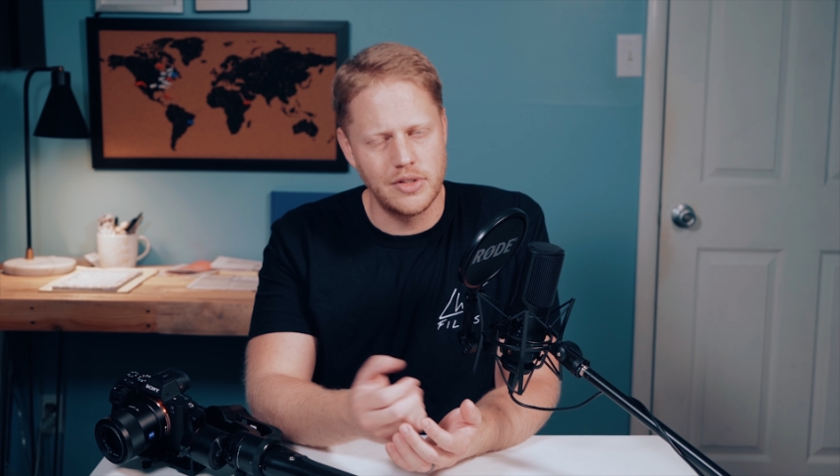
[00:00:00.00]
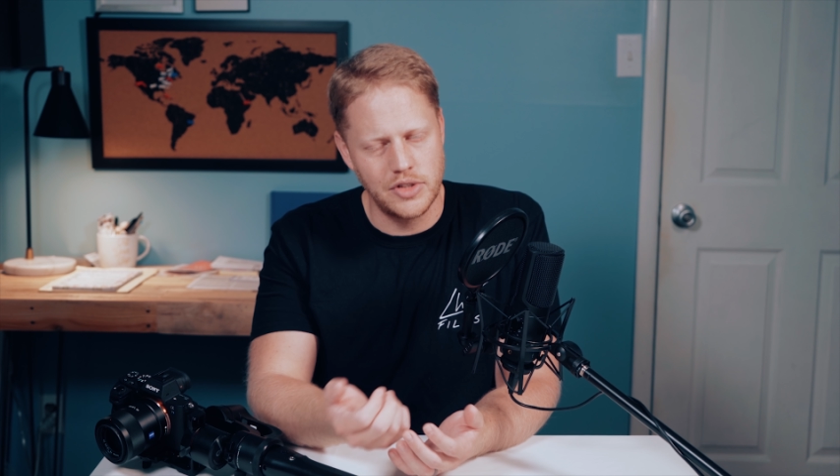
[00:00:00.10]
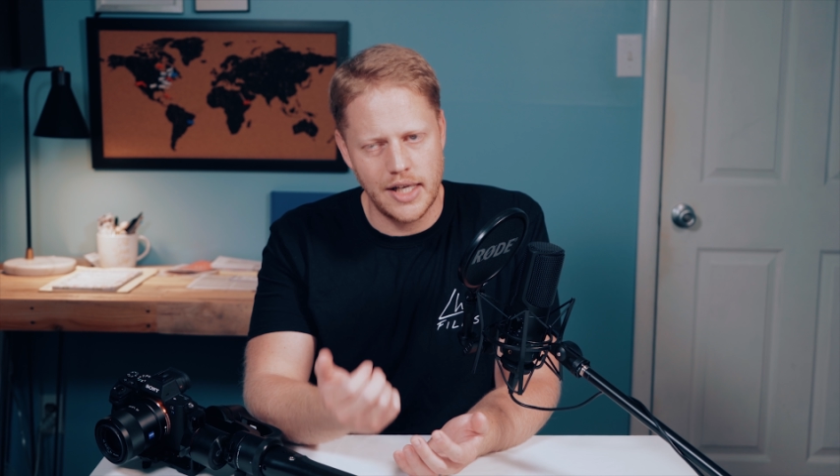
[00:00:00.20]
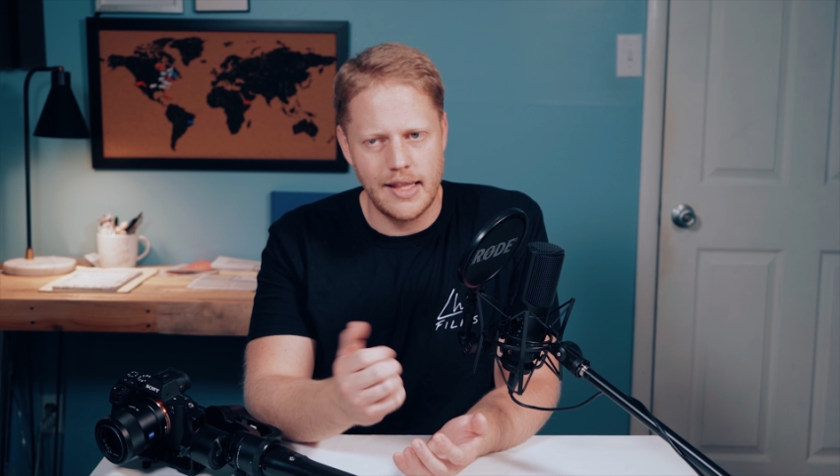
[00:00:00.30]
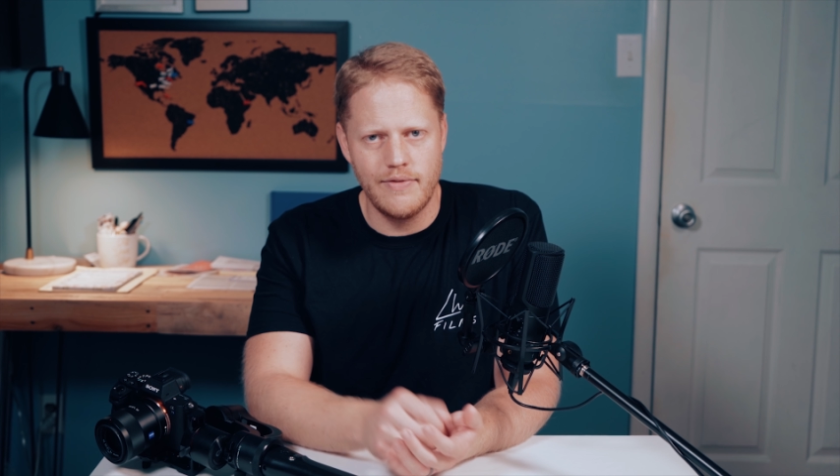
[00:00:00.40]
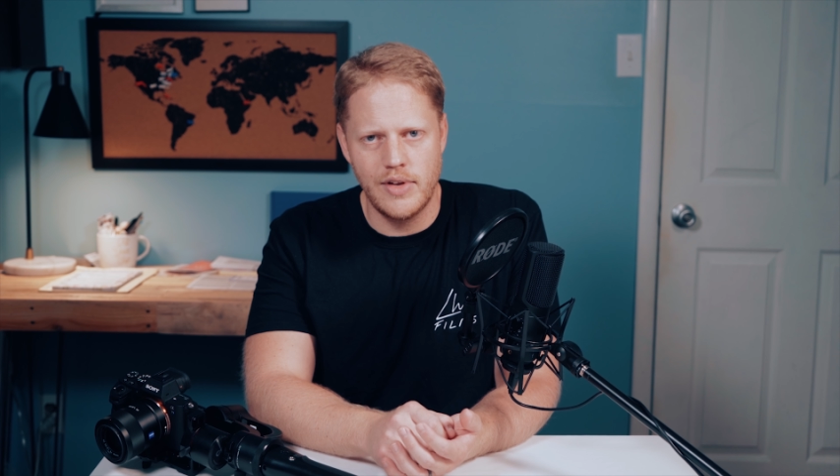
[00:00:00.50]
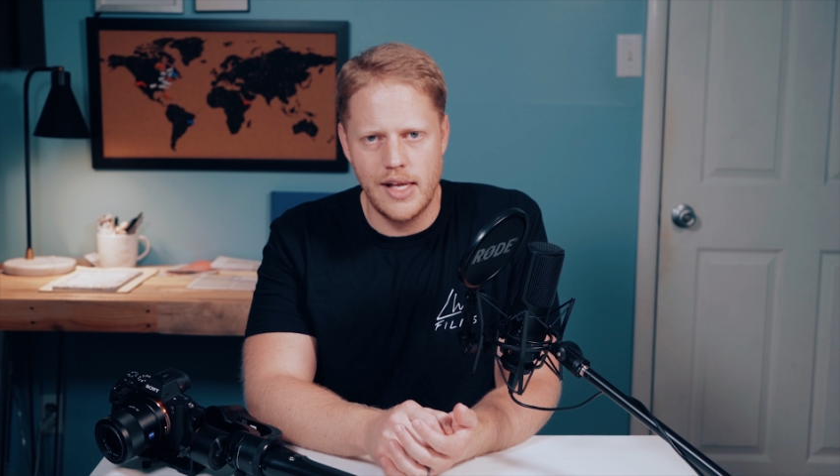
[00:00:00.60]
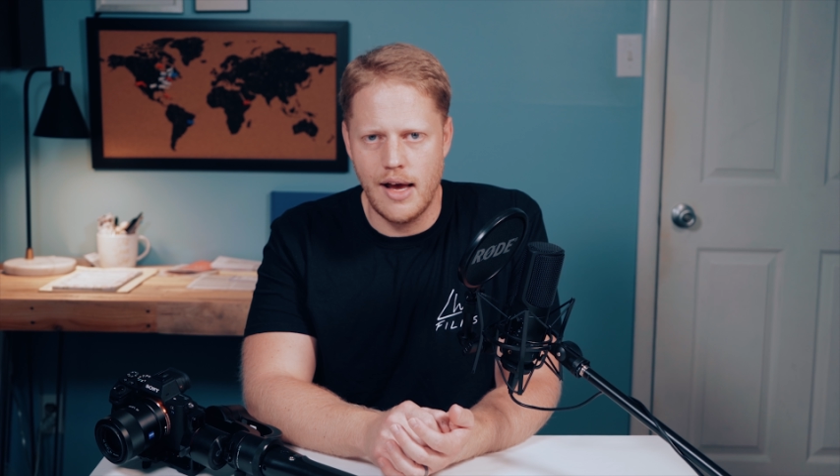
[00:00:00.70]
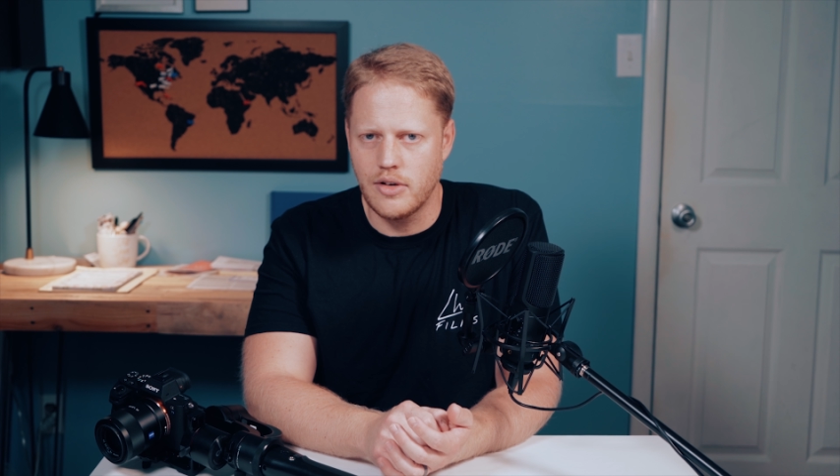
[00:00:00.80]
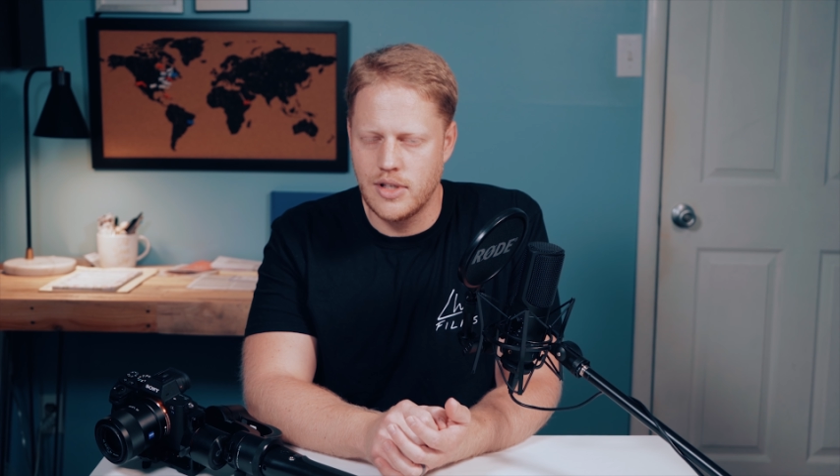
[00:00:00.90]
So check that
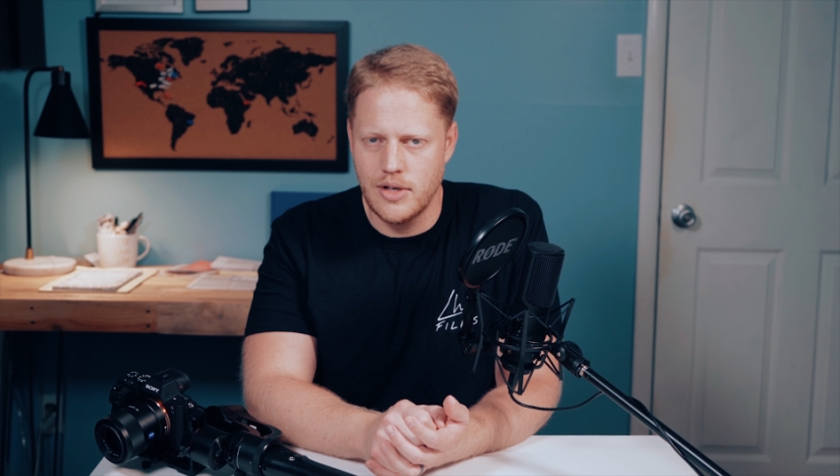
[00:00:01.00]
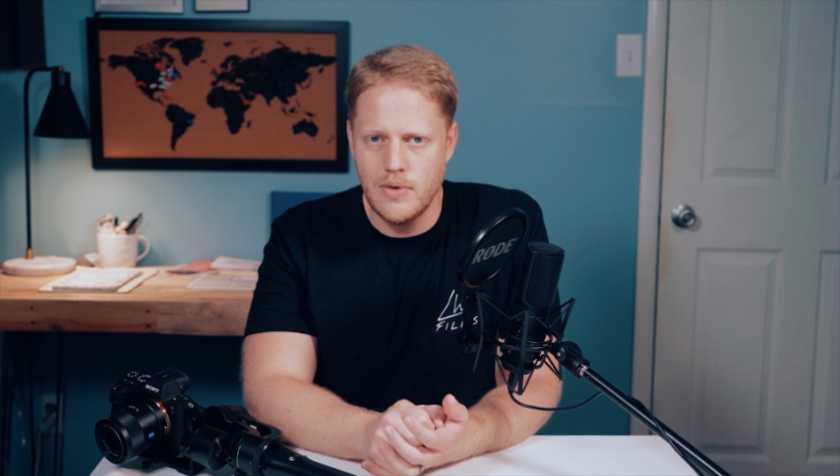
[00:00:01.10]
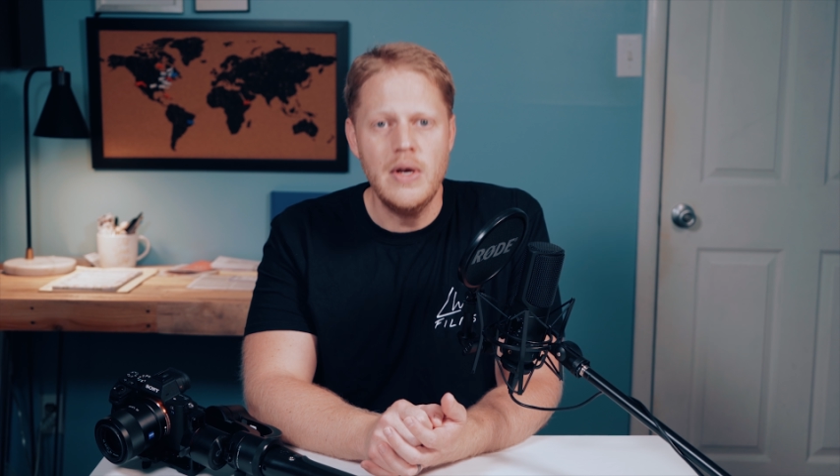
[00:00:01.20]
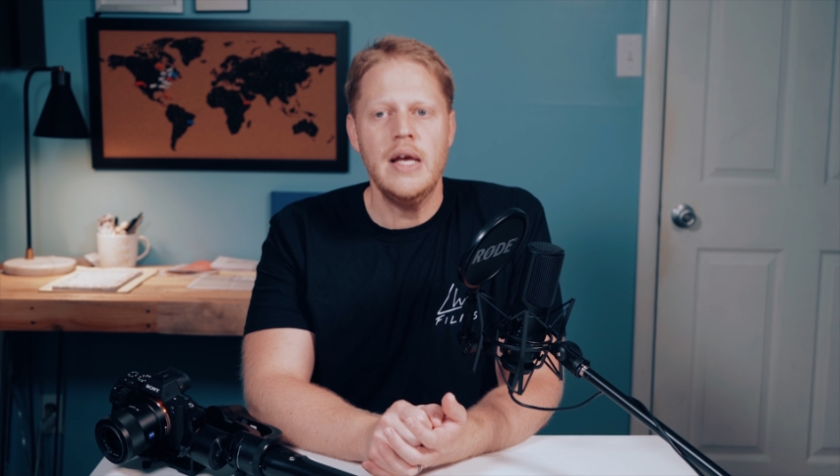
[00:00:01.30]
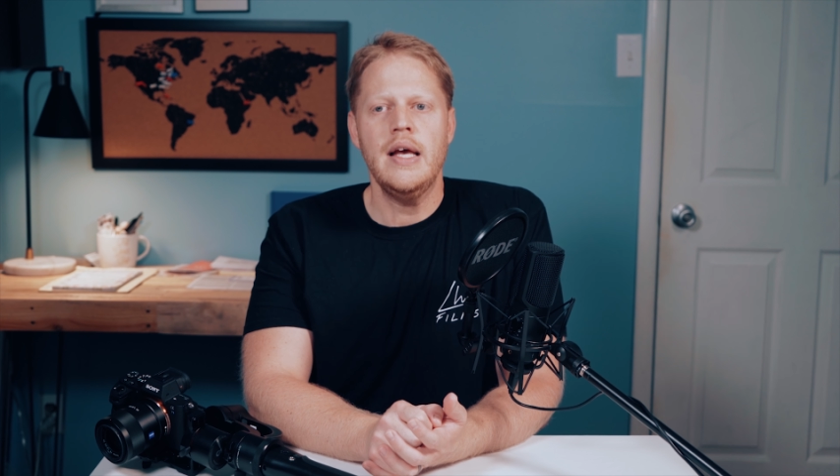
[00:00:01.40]
video out too.